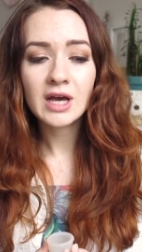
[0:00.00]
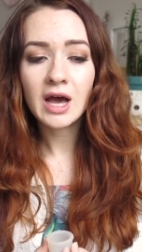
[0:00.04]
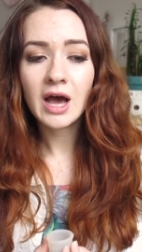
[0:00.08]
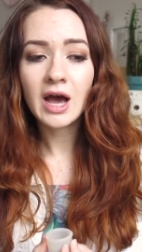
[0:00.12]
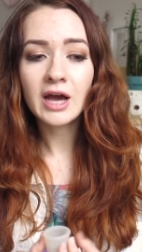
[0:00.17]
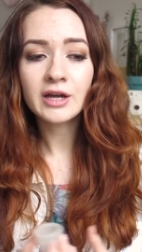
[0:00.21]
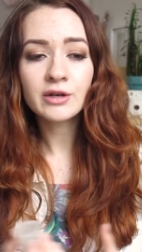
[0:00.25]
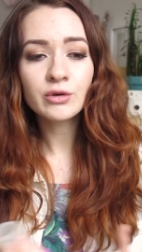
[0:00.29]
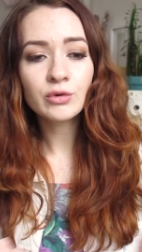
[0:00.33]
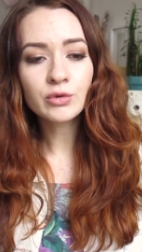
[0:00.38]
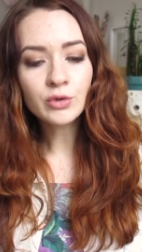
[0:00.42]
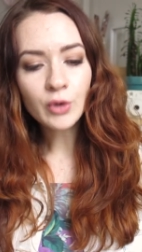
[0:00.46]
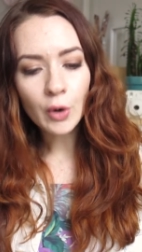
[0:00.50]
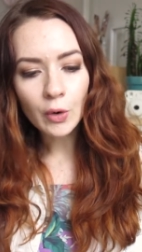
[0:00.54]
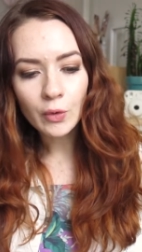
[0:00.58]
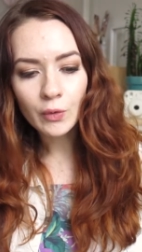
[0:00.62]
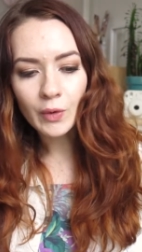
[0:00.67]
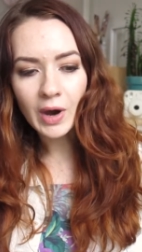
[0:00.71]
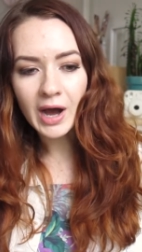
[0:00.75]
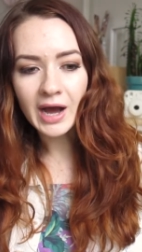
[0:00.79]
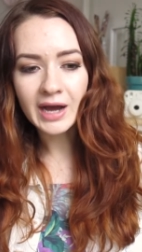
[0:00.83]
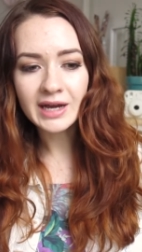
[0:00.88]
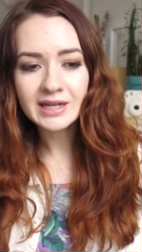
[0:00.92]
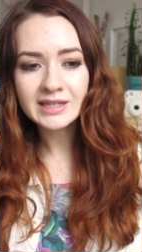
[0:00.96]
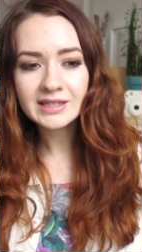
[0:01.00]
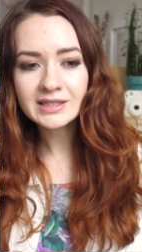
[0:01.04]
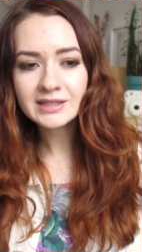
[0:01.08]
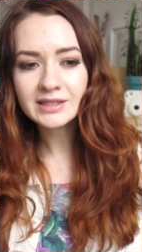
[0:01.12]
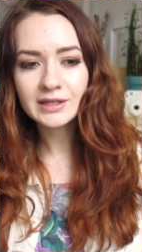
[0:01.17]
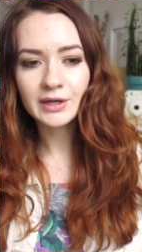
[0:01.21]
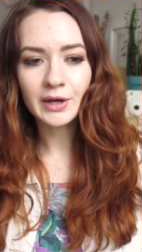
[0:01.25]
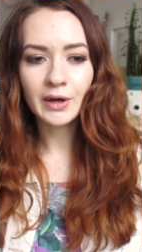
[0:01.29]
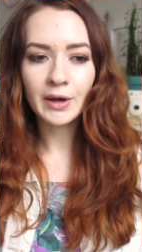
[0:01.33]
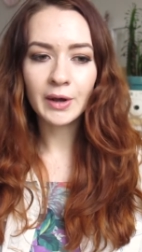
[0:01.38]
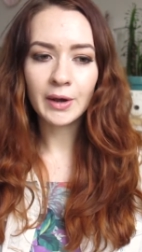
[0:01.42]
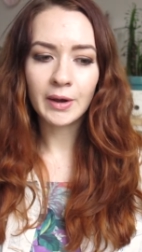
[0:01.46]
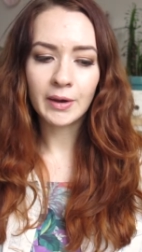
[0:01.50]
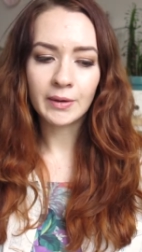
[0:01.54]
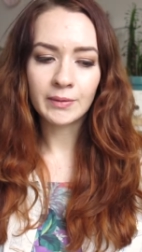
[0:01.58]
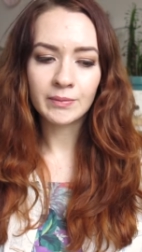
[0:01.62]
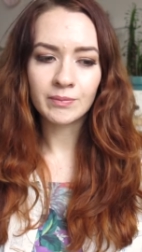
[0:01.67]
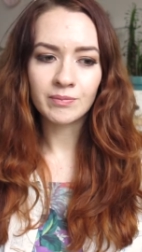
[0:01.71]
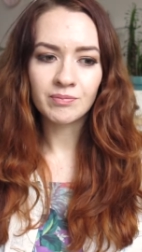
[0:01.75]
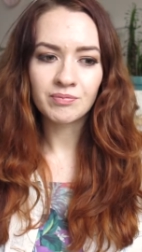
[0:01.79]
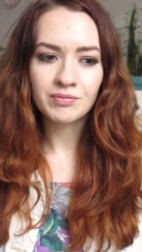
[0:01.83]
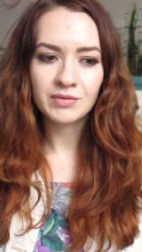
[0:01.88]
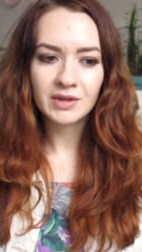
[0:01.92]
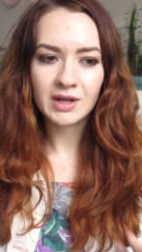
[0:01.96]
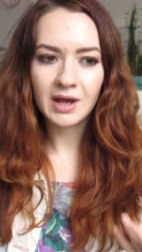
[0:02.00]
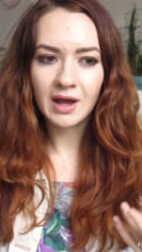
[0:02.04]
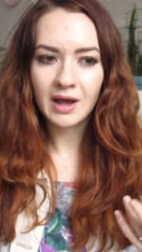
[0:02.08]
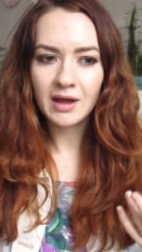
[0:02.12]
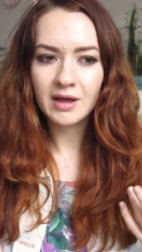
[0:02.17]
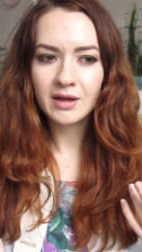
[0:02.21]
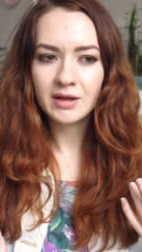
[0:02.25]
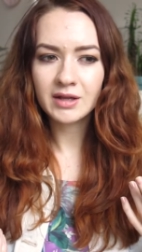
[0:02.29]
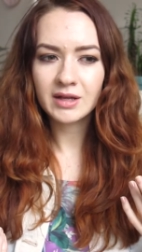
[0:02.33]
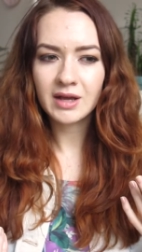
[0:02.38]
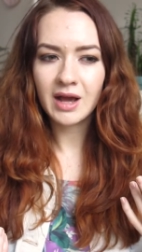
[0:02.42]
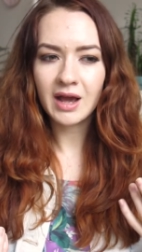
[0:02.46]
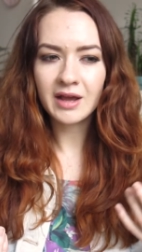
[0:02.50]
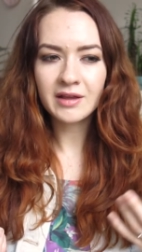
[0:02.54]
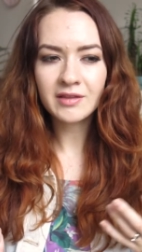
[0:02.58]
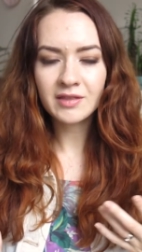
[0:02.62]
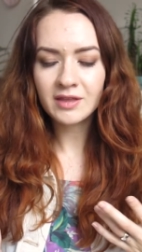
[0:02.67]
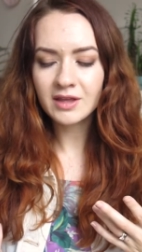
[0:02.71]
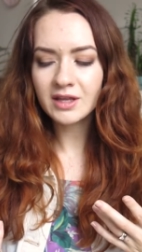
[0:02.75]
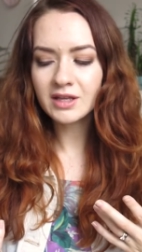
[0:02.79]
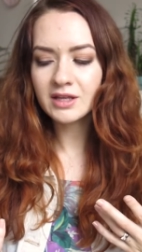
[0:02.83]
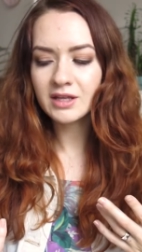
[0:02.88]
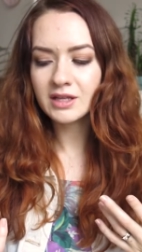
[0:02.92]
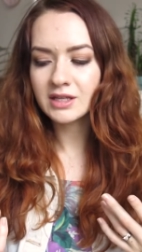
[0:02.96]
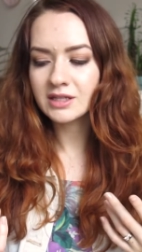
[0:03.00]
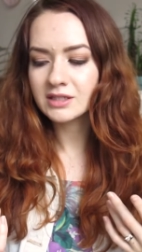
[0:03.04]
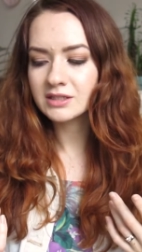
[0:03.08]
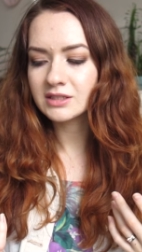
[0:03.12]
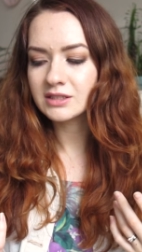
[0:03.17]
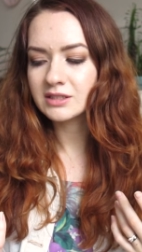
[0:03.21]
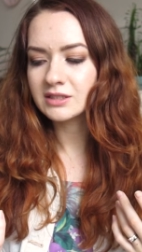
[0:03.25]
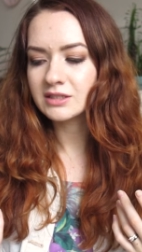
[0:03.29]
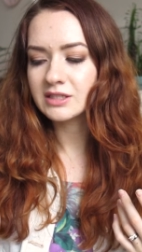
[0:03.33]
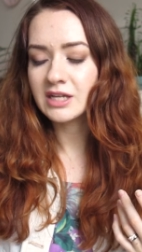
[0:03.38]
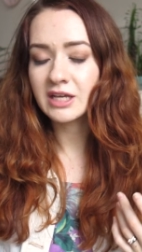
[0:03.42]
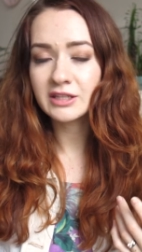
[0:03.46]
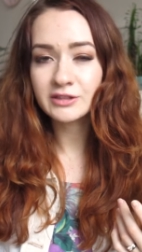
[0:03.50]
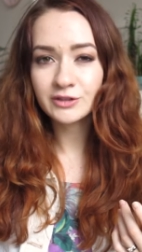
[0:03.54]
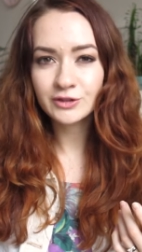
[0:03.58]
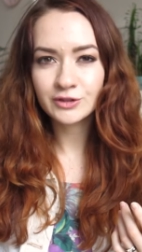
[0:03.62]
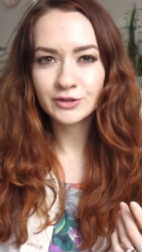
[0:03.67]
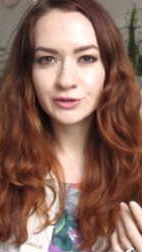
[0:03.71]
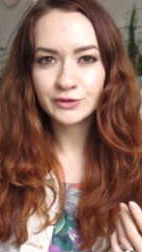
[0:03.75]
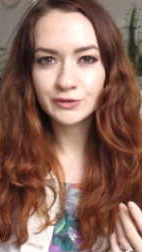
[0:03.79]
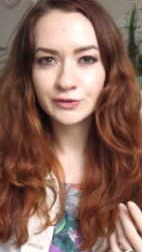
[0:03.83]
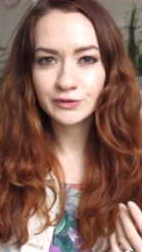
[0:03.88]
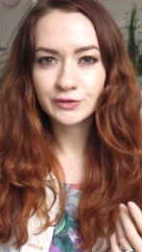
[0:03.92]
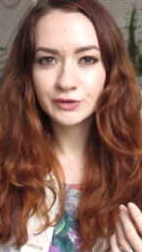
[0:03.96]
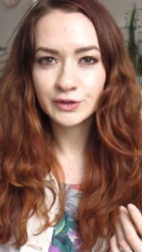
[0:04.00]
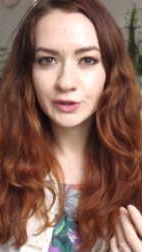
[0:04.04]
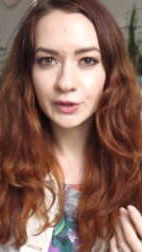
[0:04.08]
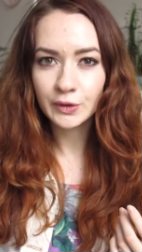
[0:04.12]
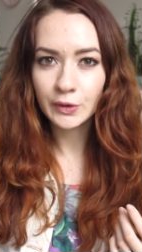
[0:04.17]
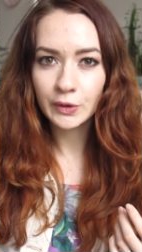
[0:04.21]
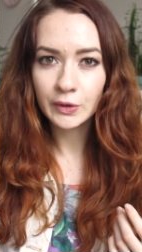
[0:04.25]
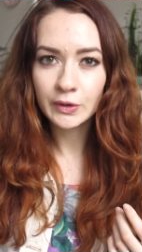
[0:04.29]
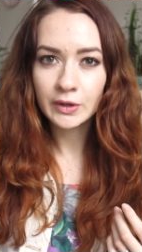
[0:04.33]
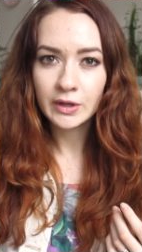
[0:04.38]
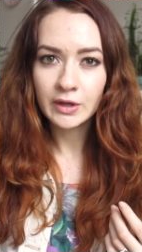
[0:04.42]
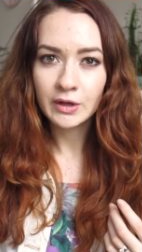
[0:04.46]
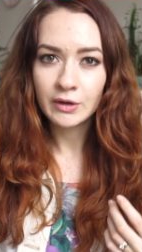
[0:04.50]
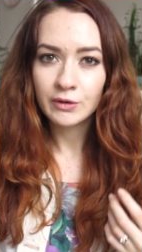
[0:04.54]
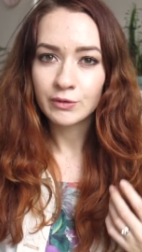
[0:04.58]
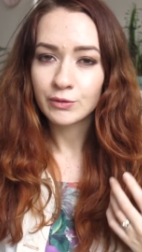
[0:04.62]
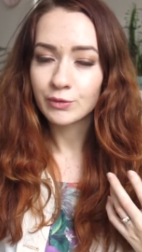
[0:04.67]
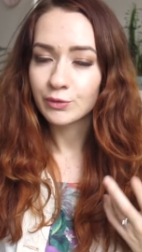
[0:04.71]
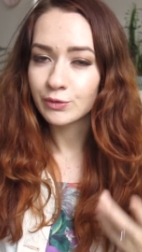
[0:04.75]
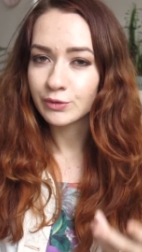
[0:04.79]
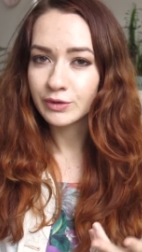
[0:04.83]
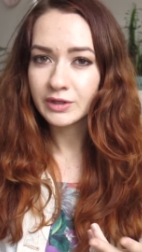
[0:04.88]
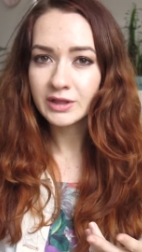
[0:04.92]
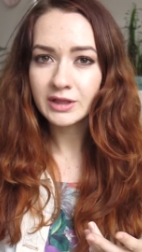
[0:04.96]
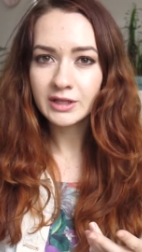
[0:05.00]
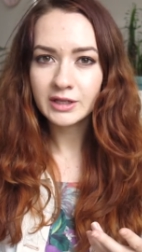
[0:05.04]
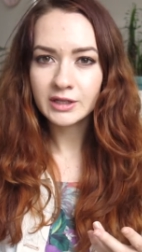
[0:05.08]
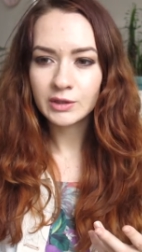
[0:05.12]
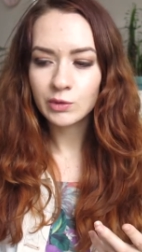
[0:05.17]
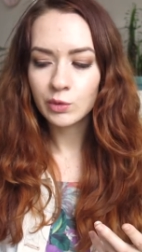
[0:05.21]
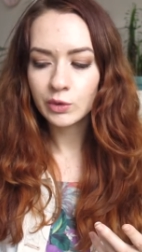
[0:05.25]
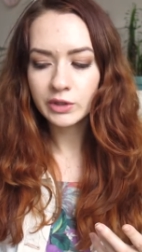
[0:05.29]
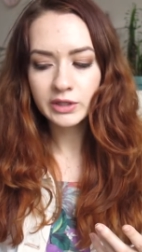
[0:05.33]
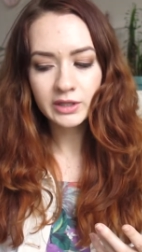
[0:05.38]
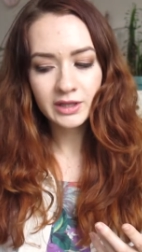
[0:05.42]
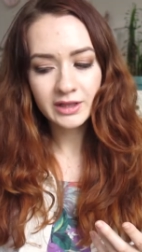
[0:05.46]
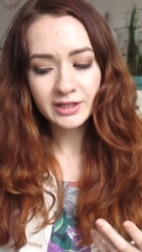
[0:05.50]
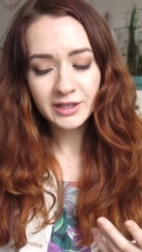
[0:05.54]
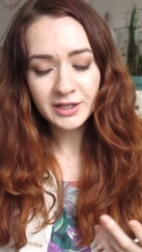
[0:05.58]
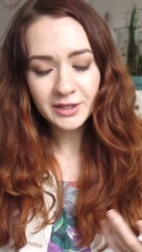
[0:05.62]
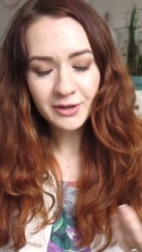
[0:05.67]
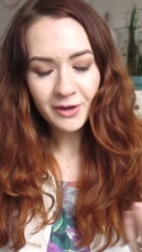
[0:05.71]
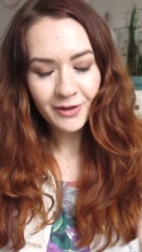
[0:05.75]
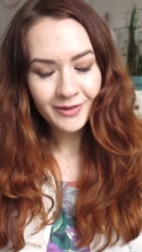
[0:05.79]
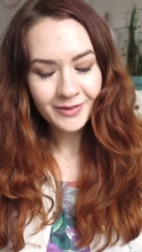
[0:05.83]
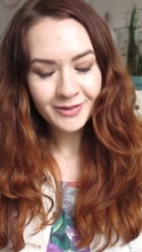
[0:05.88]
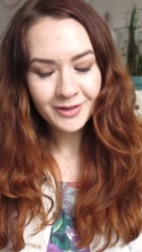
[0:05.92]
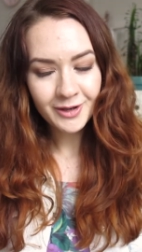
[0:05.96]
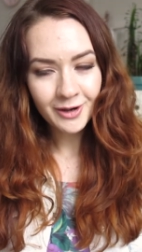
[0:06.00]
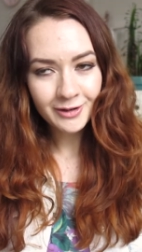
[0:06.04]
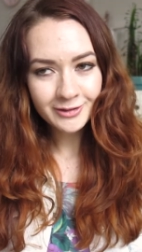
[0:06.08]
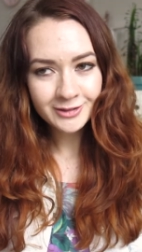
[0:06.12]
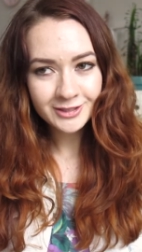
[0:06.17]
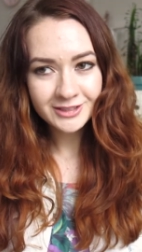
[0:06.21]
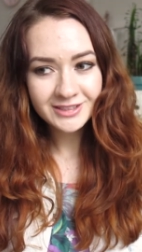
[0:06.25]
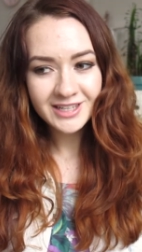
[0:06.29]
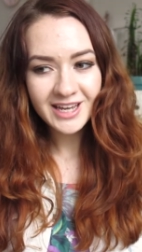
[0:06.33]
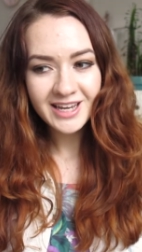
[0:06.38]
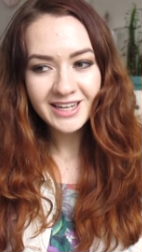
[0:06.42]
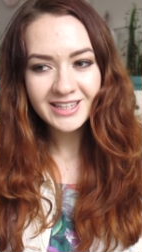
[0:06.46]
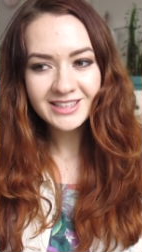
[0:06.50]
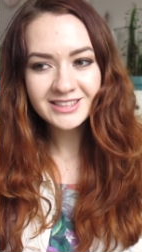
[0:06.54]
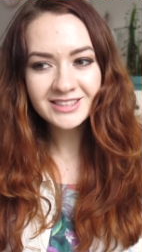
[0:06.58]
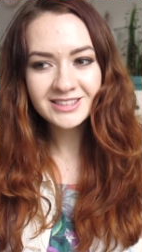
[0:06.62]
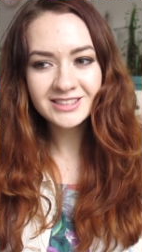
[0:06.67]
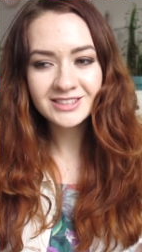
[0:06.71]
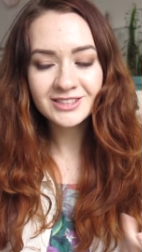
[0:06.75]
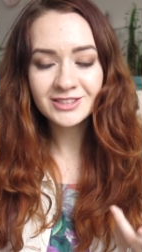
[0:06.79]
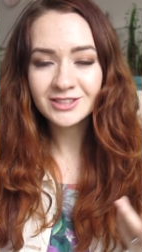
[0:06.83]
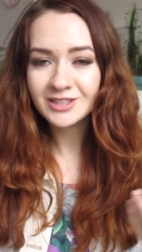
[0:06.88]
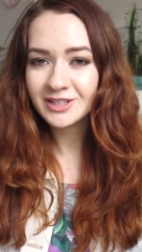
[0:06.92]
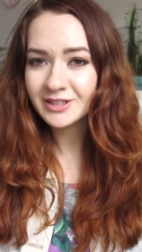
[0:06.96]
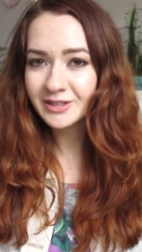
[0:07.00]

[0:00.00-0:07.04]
I don't know why. I think it tends to fill really quickly on those days.